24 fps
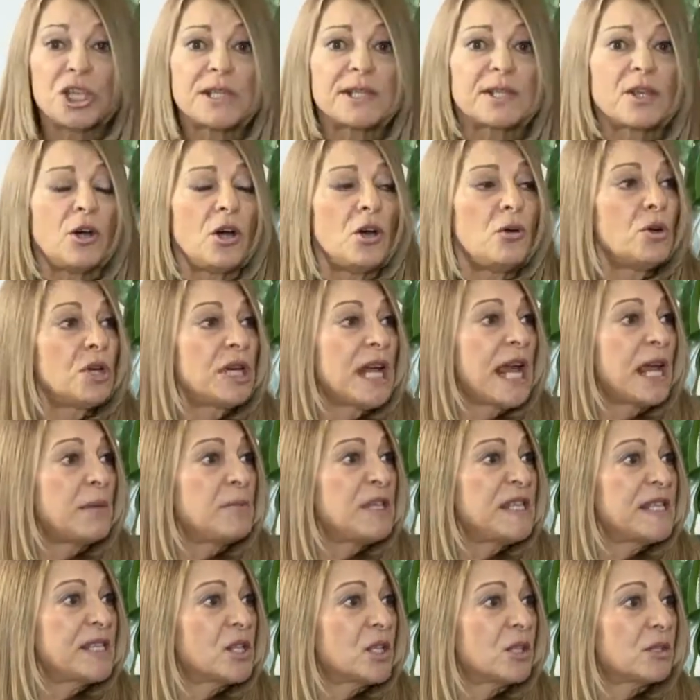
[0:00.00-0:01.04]
just go on
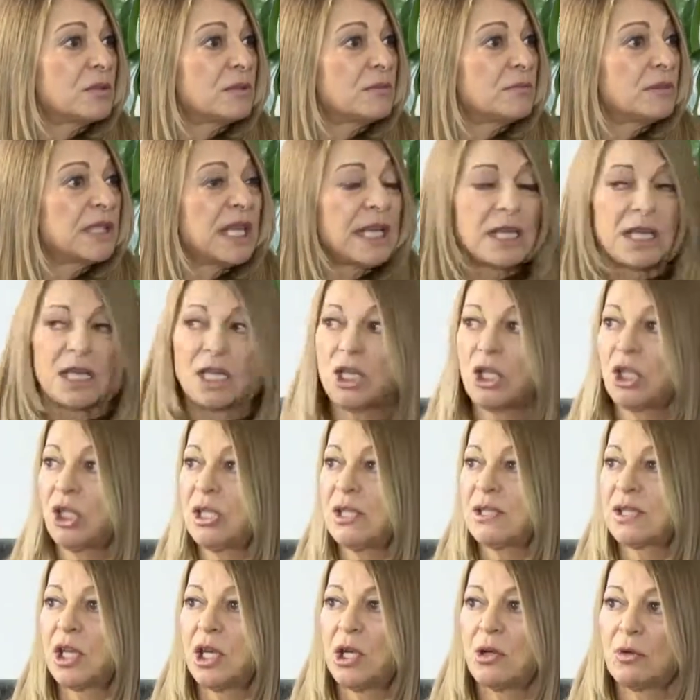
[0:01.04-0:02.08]
Amazon. They can
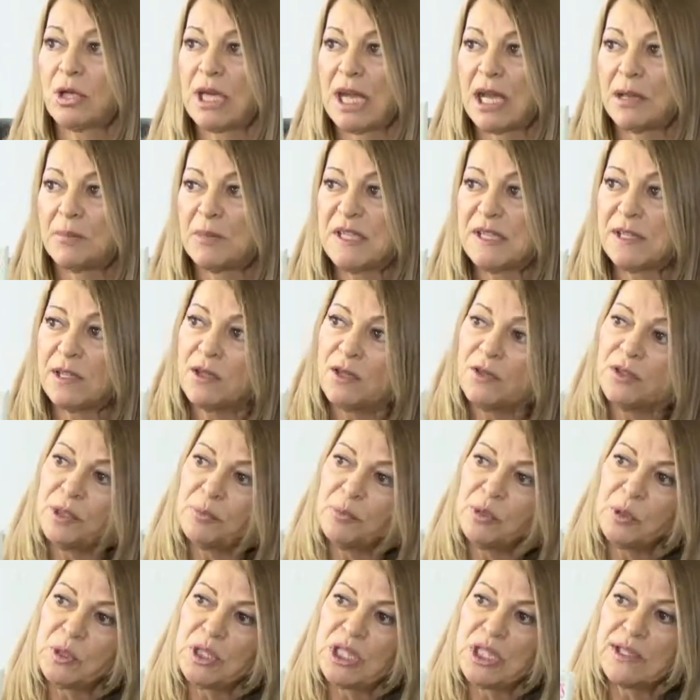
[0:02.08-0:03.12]
just go on Amazon. The
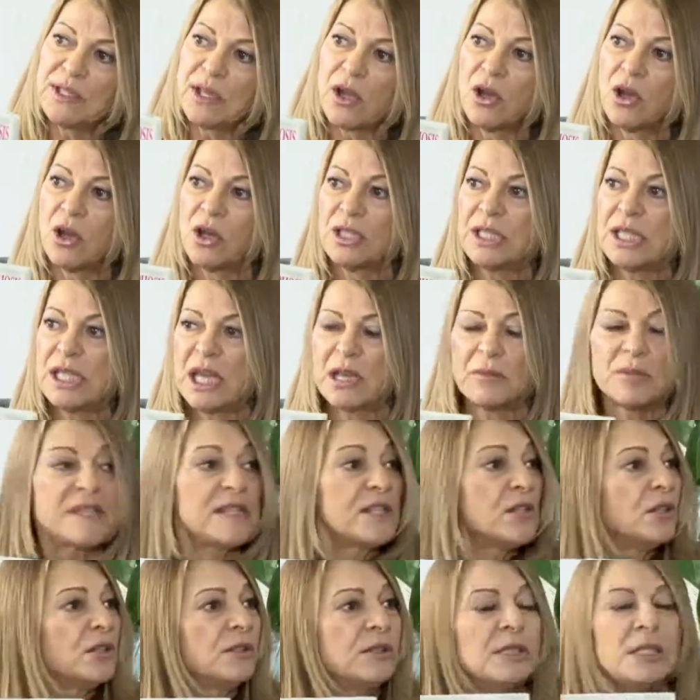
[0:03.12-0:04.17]
book is on the
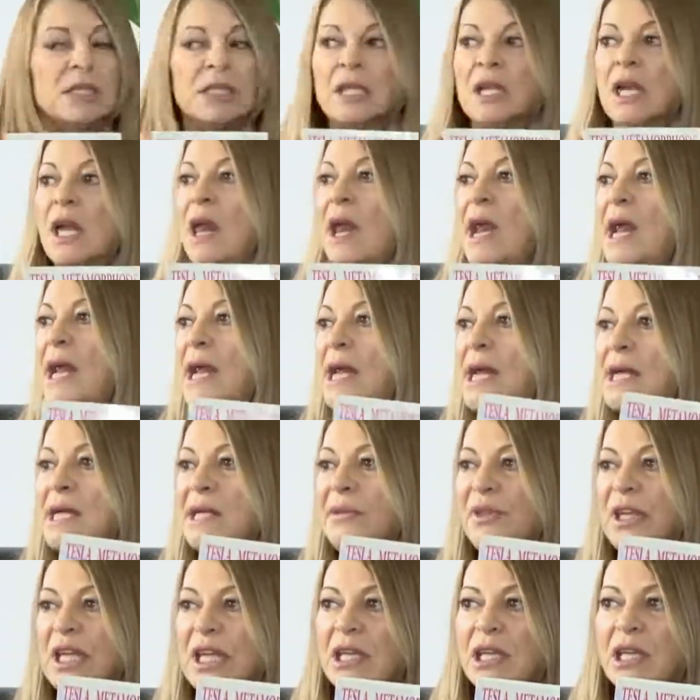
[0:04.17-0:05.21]
Amazon,
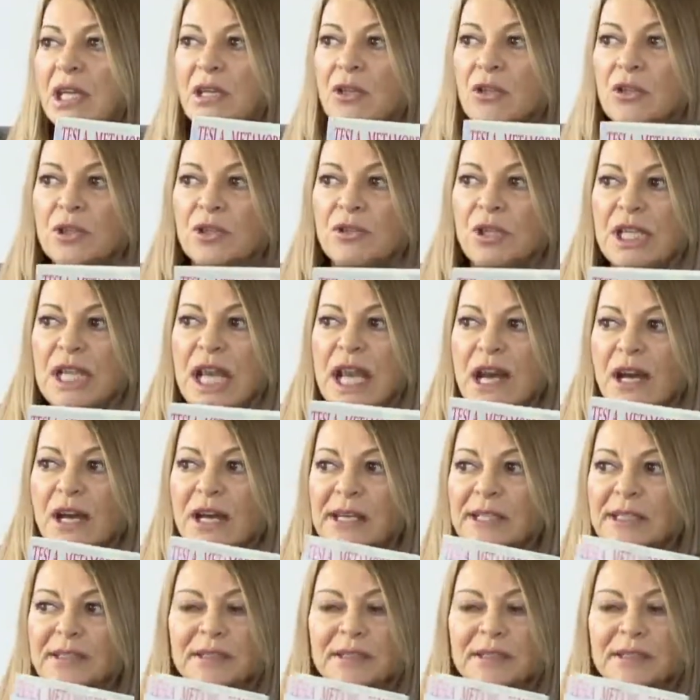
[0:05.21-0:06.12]
and they can order it there.